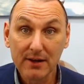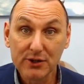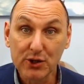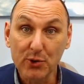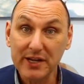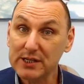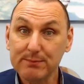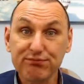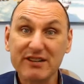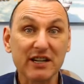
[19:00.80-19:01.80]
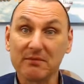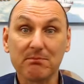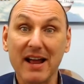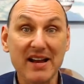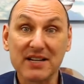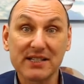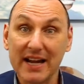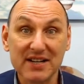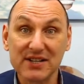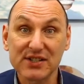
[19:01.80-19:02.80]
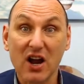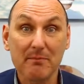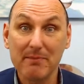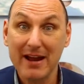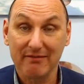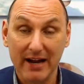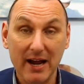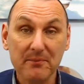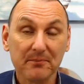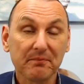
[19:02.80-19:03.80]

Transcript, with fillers: to this prison place in Siberia,